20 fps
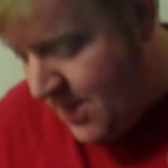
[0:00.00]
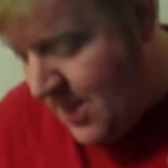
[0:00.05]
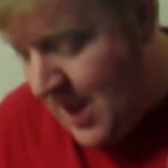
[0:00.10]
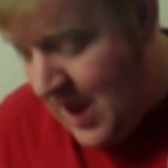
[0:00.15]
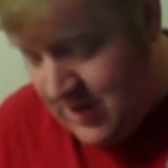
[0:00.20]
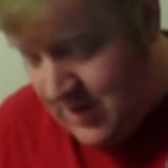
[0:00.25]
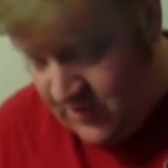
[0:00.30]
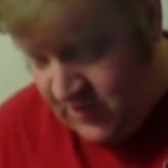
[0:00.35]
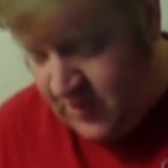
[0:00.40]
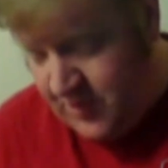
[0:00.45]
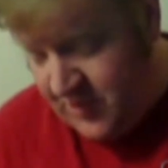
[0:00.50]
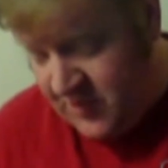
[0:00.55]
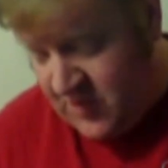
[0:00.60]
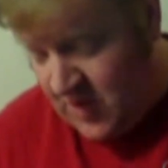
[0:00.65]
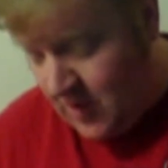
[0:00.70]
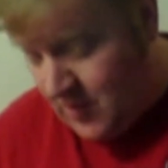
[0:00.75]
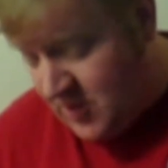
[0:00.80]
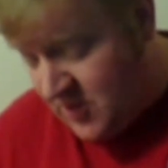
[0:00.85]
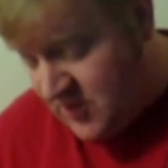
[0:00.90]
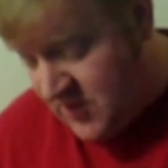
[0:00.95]
And a 2+
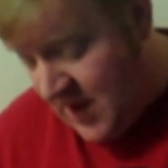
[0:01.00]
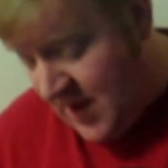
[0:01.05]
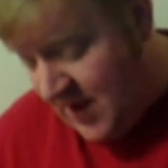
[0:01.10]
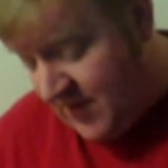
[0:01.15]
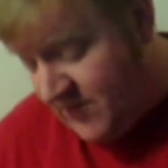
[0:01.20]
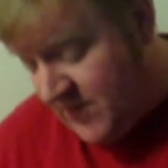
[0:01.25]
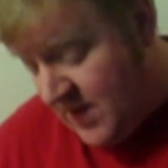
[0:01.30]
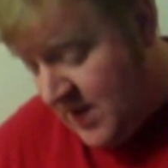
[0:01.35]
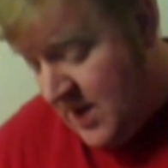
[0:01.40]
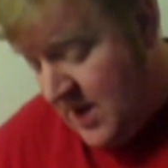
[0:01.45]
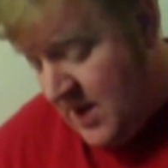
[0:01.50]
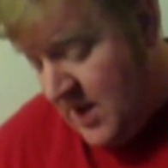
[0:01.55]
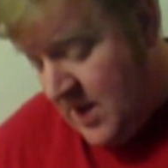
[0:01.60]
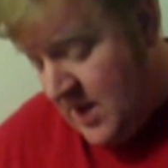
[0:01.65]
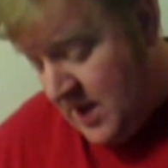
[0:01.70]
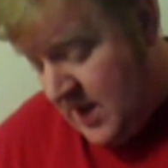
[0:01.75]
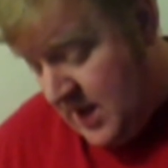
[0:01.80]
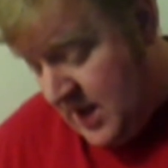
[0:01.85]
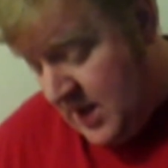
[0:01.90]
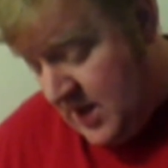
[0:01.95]
armor save.
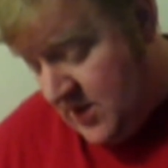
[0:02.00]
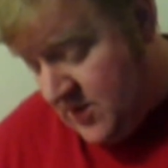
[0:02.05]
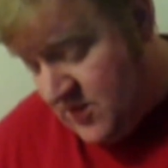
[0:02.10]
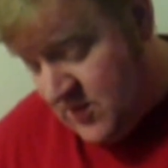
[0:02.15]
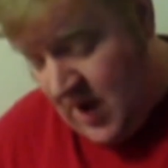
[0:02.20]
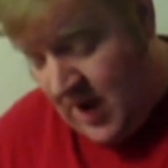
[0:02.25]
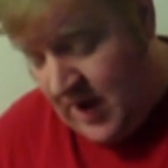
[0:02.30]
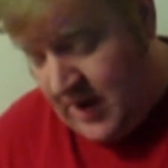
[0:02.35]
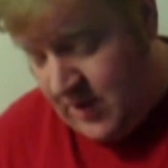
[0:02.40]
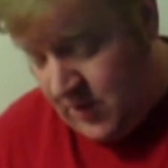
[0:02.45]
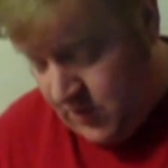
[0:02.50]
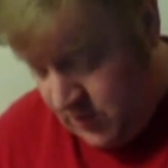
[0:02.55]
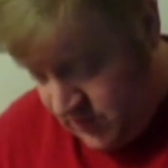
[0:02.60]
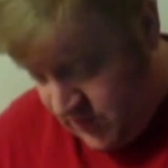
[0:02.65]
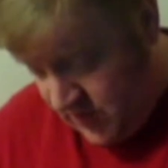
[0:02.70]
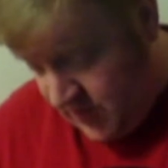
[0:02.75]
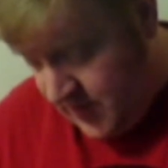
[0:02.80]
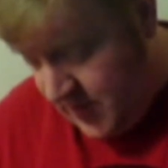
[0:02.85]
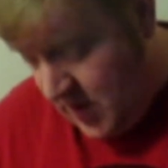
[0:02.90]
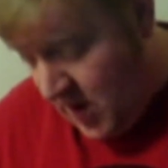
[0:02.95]
He's got
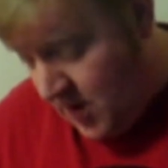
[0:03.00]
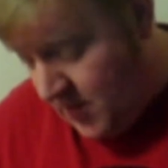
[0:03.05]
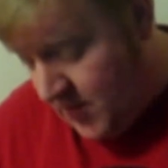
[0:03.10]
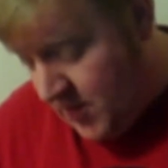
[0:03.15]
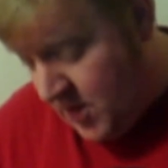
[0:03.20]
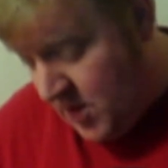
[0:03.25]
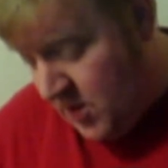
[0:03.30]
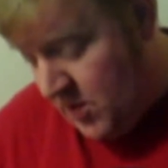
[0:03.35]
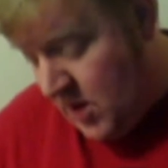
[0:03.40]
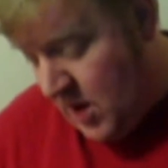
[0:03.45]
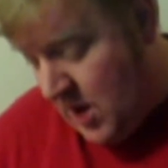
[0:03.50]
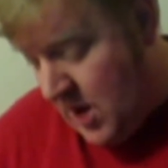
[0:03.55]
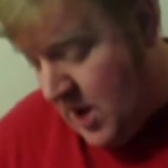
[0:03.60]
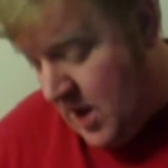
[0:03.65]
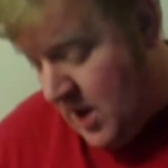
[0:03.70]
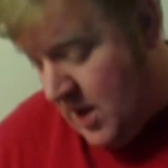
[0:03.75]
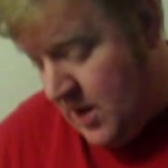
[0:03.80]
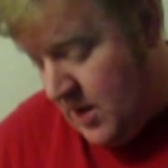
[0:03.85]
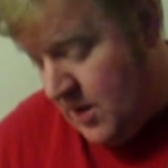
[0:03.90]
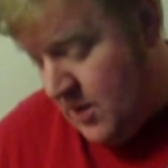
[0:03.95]
Terminator
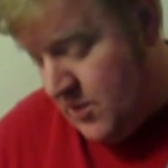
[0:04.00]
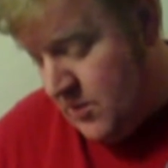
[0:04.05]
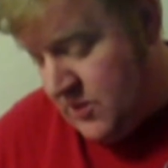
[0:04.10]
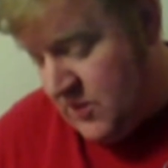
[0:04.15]
armor,